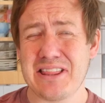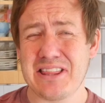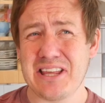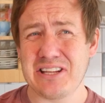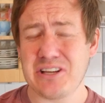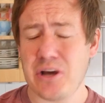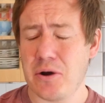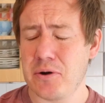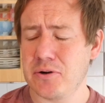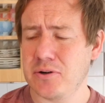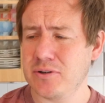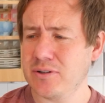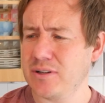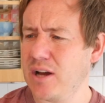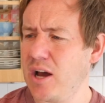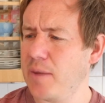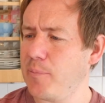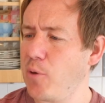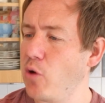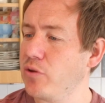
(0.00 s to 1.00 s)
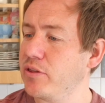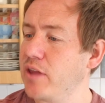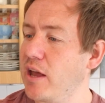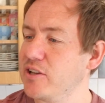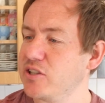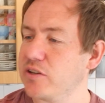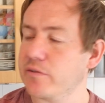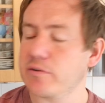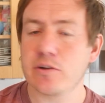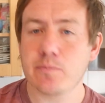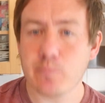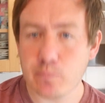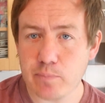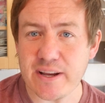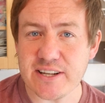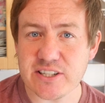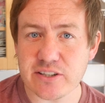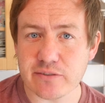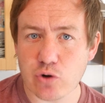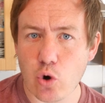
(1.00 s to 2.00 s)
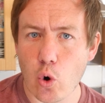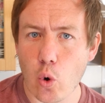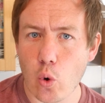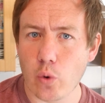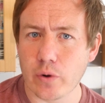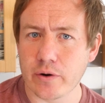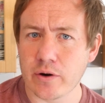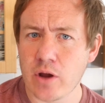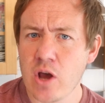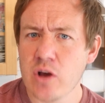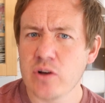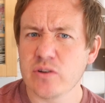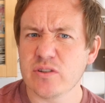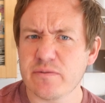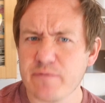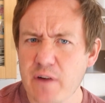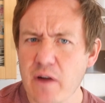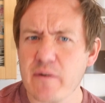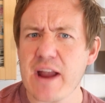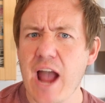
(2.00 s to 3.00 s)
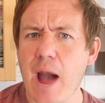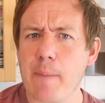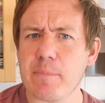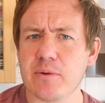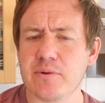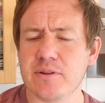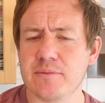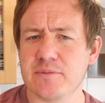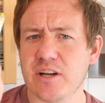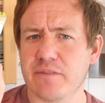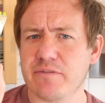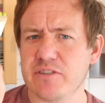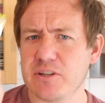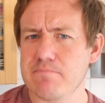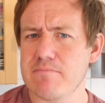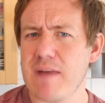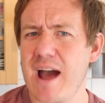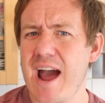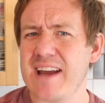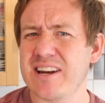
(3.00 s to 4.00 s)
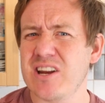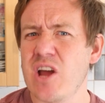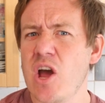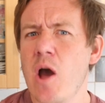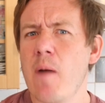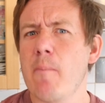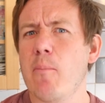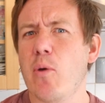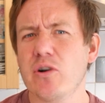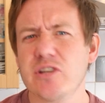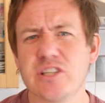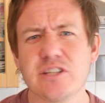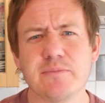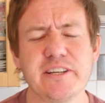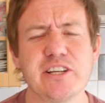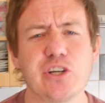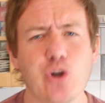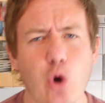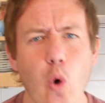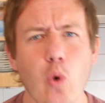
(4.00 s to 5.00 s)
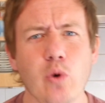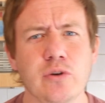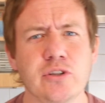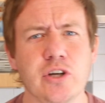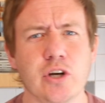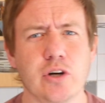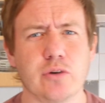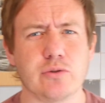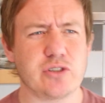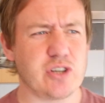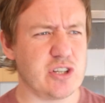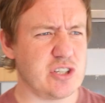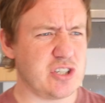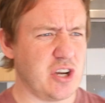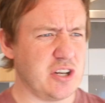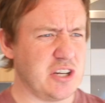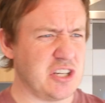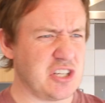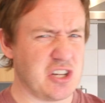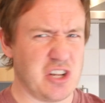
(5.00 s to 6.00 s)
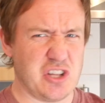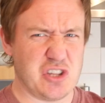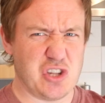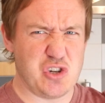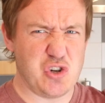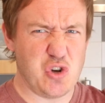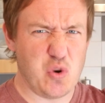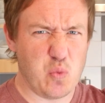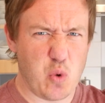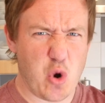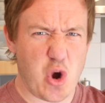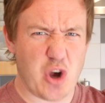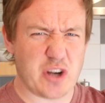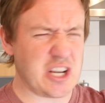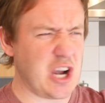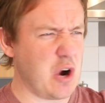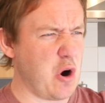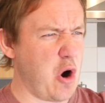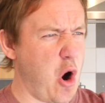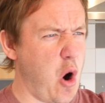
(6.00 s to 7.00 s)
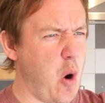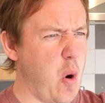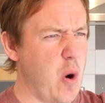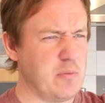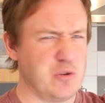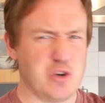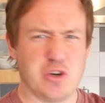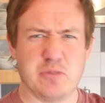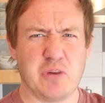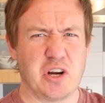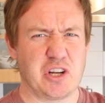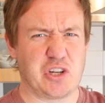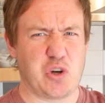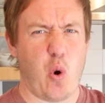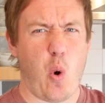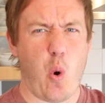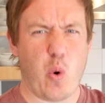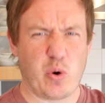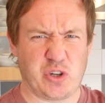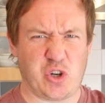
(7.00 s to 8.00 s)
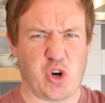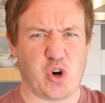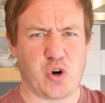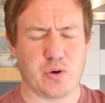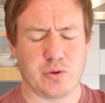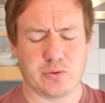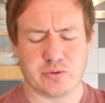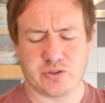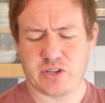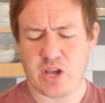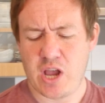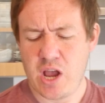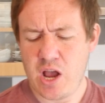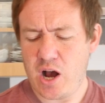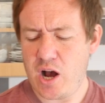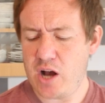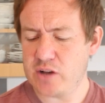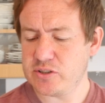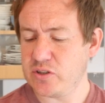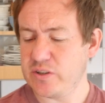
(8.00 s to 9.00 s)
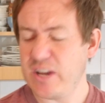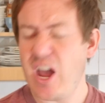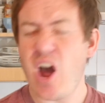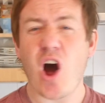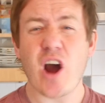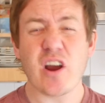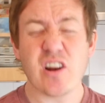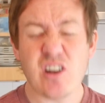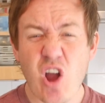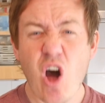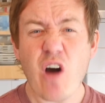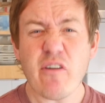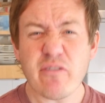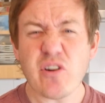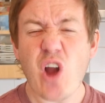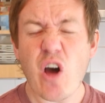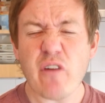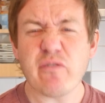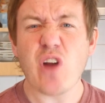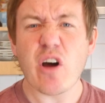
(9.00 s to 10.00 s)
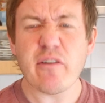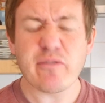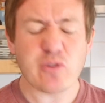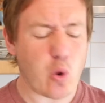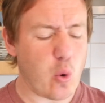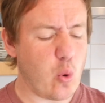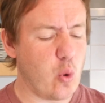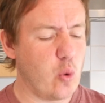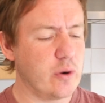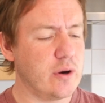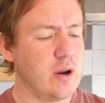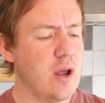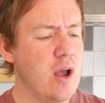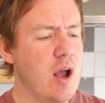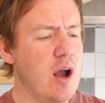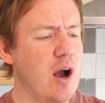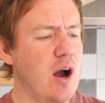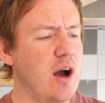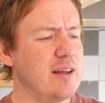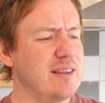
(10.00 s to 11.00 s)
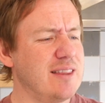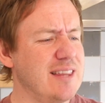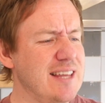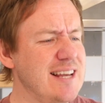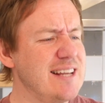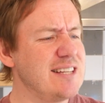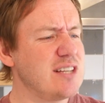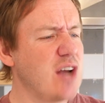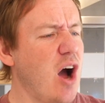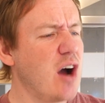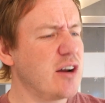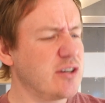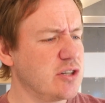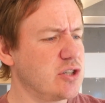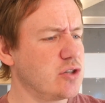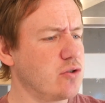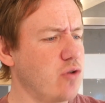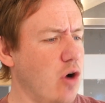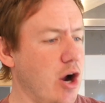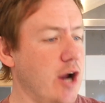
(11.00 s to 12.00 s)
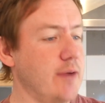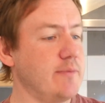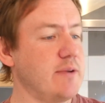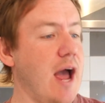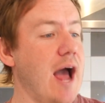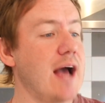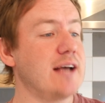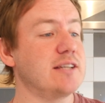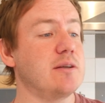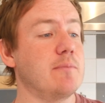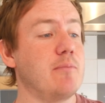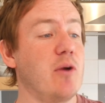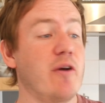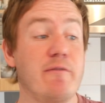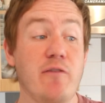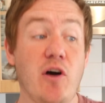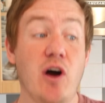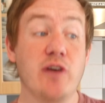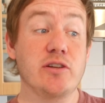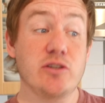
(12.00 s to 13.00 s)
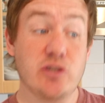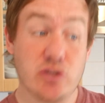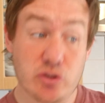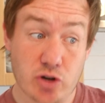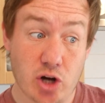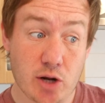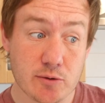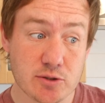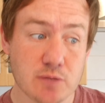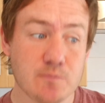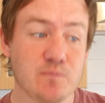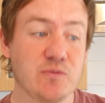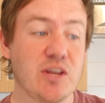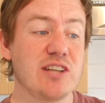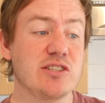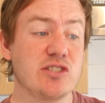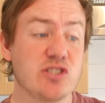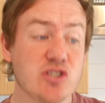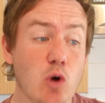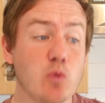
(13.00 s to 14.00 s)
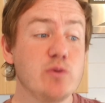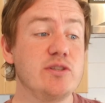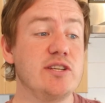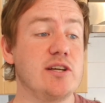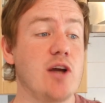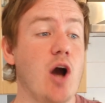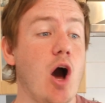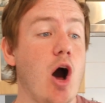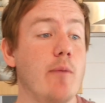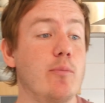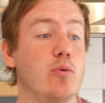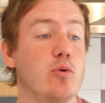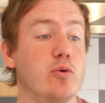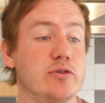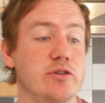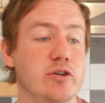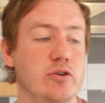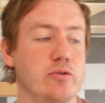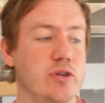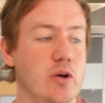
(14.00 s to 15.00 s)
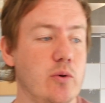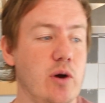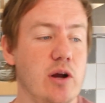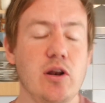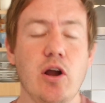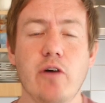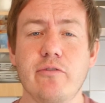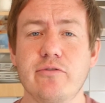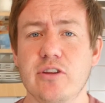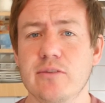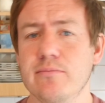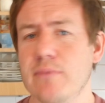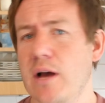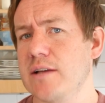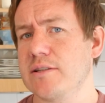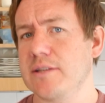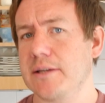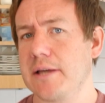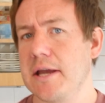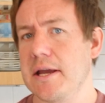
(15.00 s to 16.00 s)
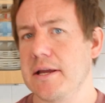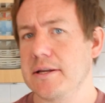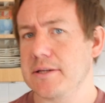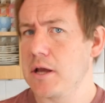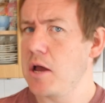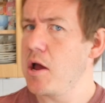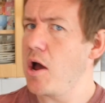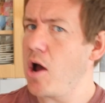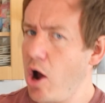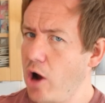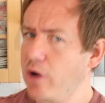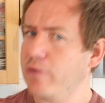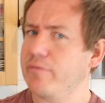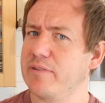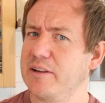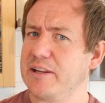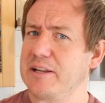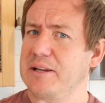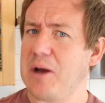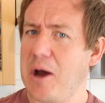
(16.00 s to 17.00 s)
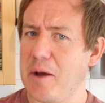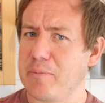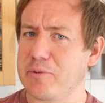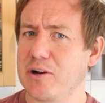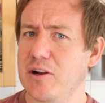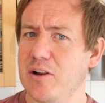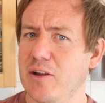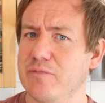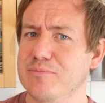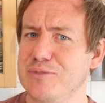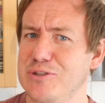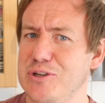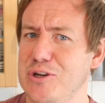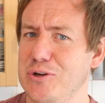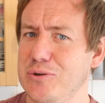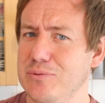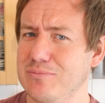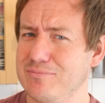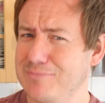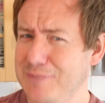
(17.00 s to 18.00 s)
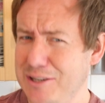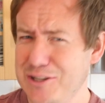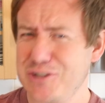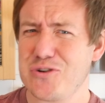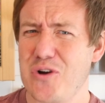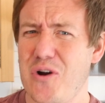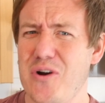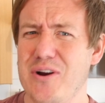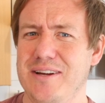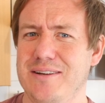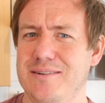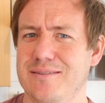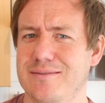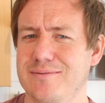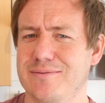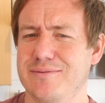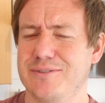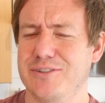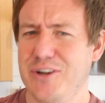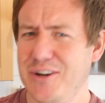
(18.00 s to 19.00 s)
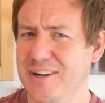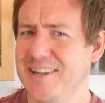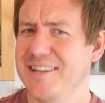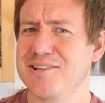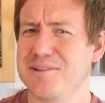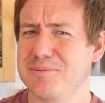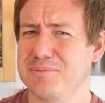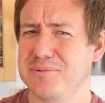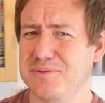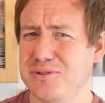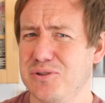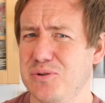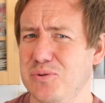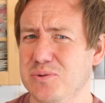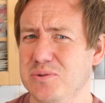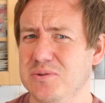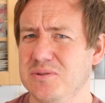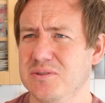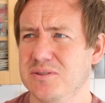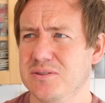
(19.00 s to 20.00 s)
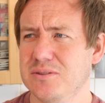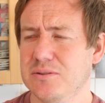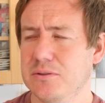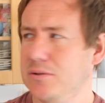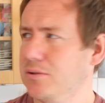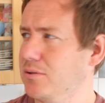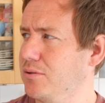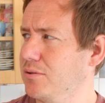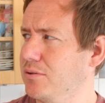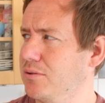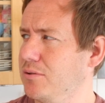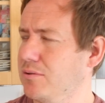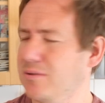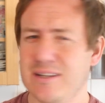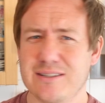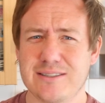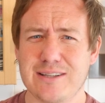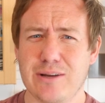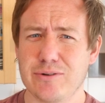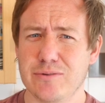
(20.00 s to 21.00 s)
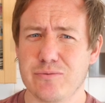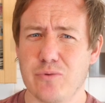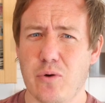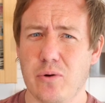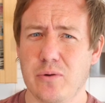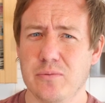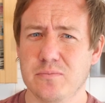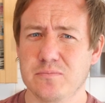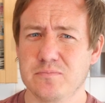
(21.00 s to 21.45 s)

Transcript: thing going on. Uh, but on there is a piece of corn who's very happy with himself as a man. Possibly corn curls could turn into like the new workout. Oh, I'm doing my corn curls. Uh, so yeah, I love, love, love corn. Uh, these are described as, my father describes them as salty cardboard, although I loved them as a kid. Hopefully I'm gonna love them too. Let's try curling some corn. That sounded wrong.